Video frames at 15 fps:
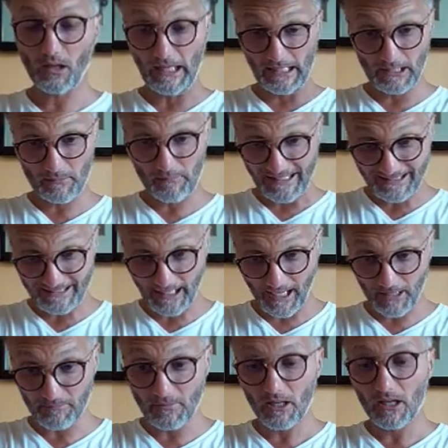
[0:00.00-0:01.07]
in the
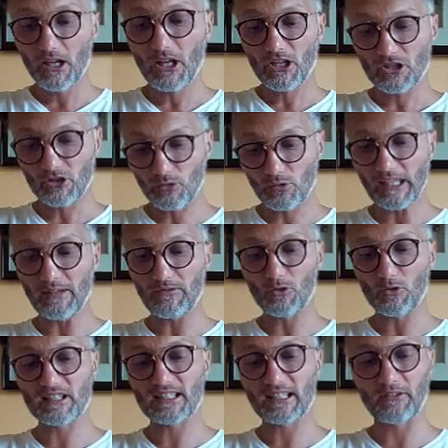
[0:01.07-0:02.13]
meantime, you give
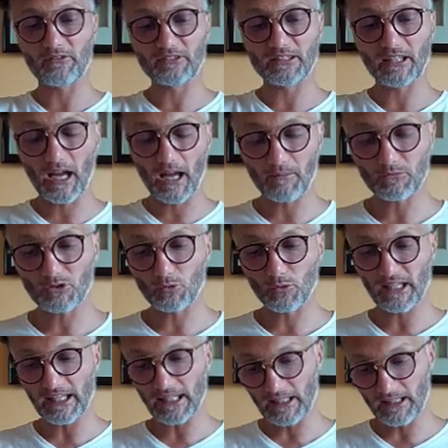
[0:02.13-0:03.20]
yourself time to
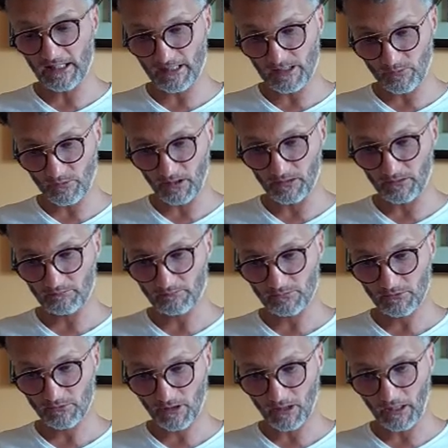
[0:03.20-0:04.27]
heal as well.
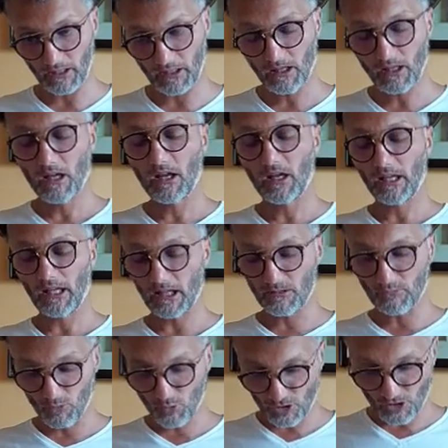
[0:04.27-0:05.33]
Okay?
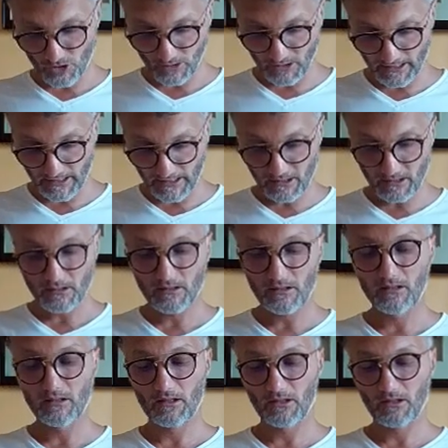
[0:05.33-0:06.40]
Emotionally,
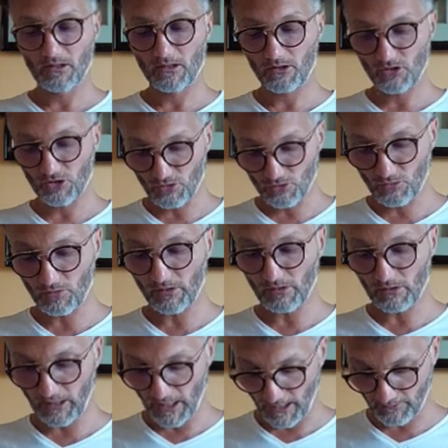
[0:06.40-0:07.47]
you
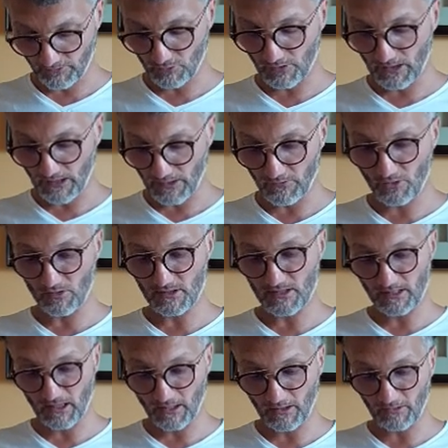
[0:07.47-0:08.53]
have to give
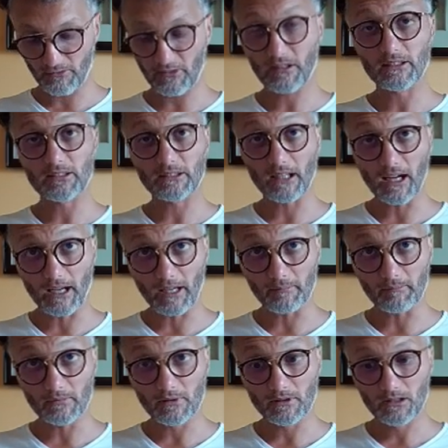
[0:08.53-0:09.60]
yourself time.